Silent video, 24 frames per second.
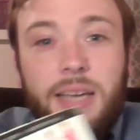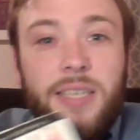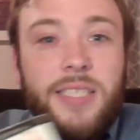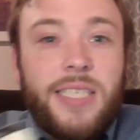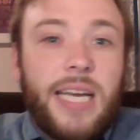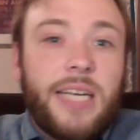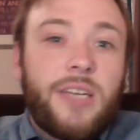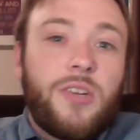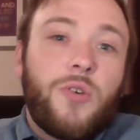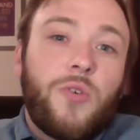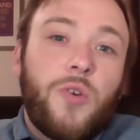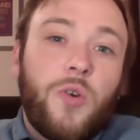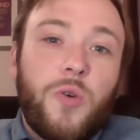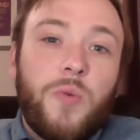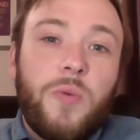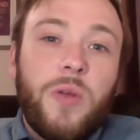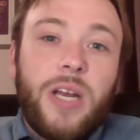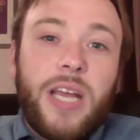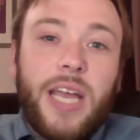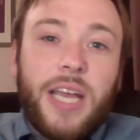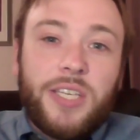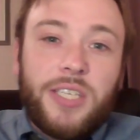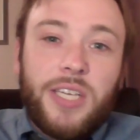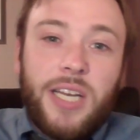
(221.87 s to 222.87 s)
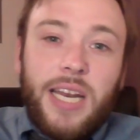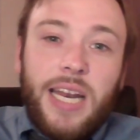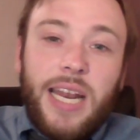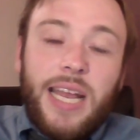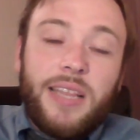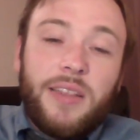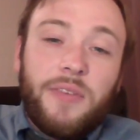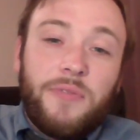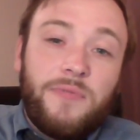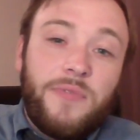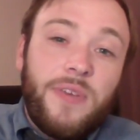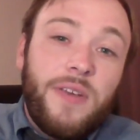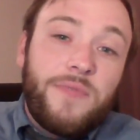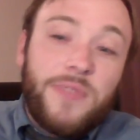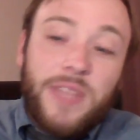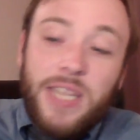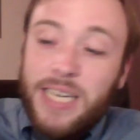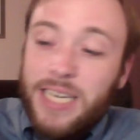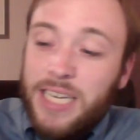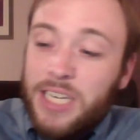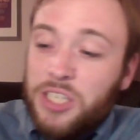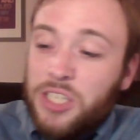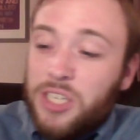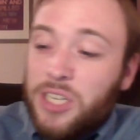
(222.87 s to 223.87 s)
Technical Communication Today, the 5th
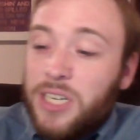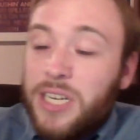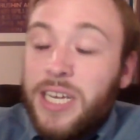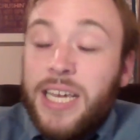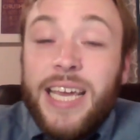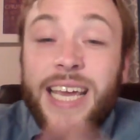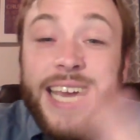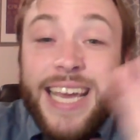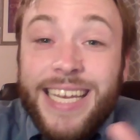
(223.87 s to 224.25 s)
edition.